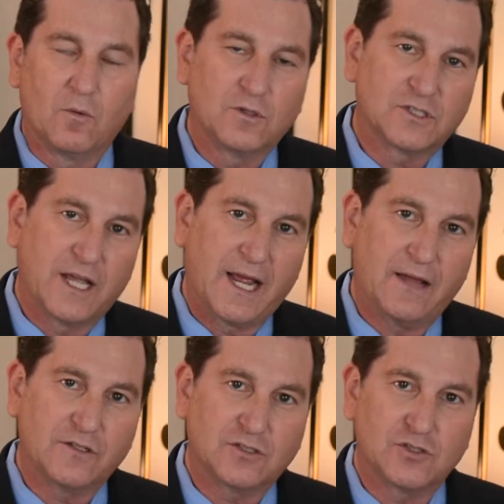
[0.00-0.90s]
once
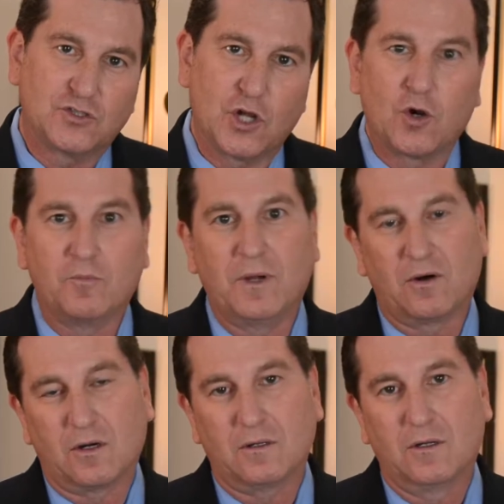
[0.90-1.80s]
again, this is Joe
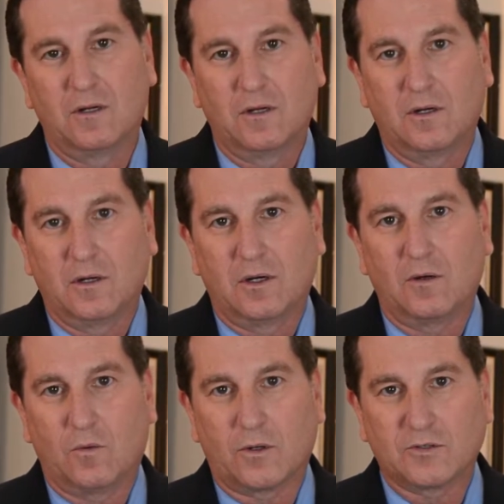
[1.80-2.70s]
Miller,
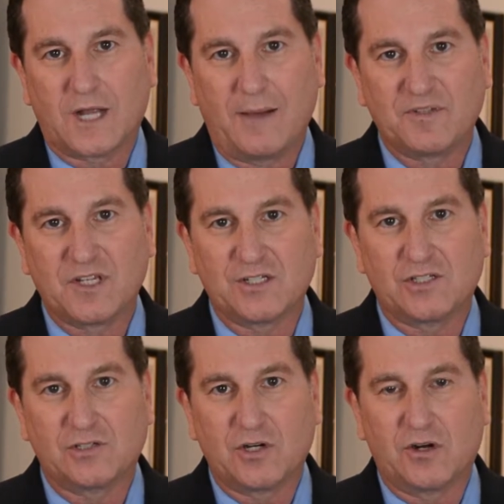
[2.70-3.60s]
workers'
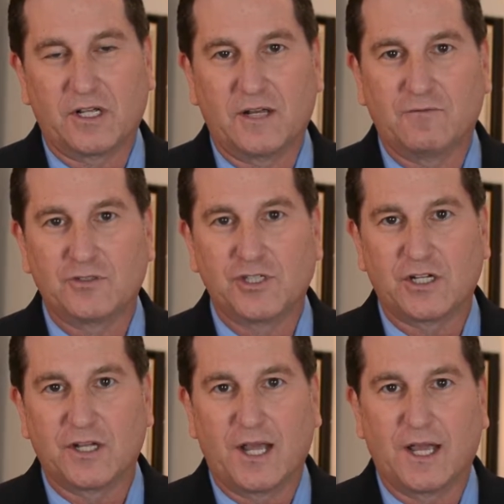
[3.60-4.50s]
compensation attorney in
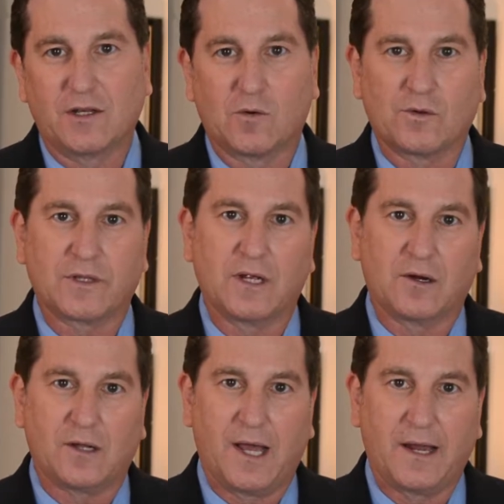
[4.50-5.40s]
Virginia and North
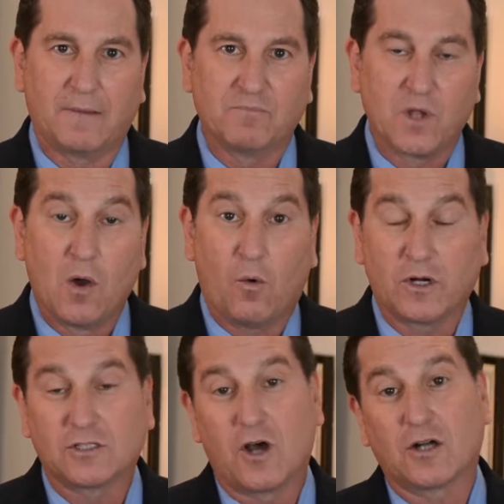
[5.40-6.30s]
Carolina. I
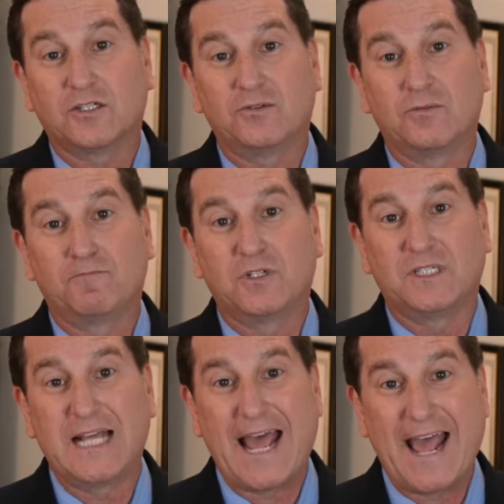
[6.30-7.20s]
wanted to talk to you
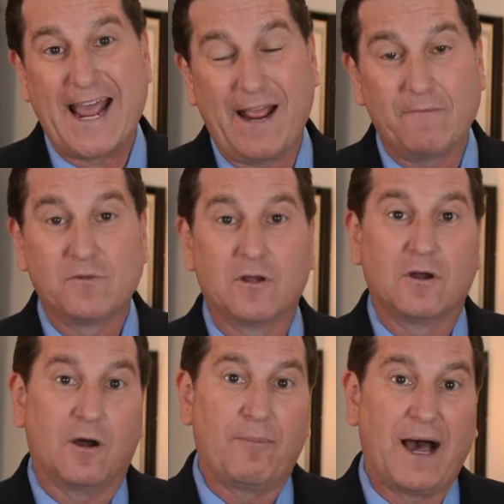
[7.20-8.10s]
today
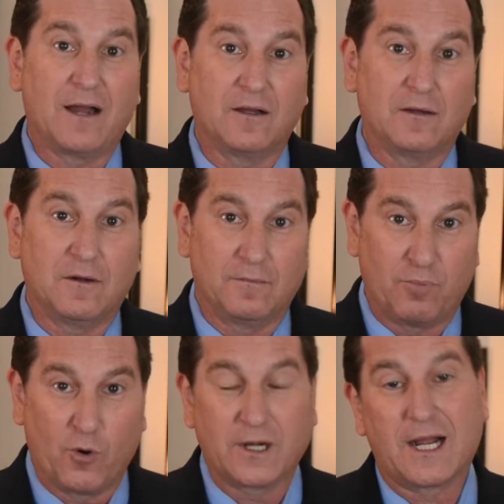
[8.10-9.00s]
about an
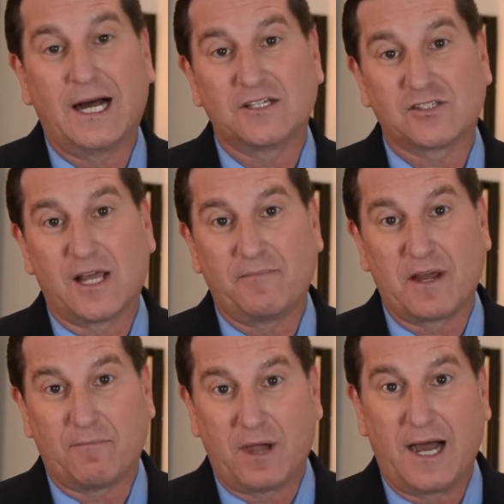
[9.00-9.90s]
important concept
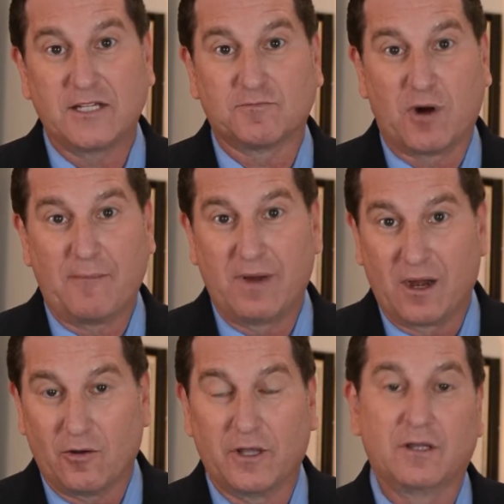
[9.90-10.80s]
that applies
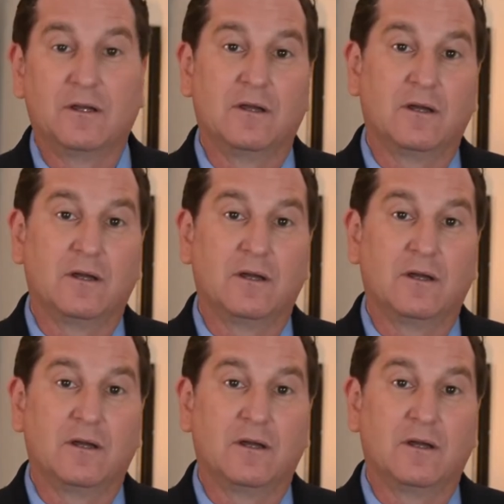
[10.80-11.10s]
primarily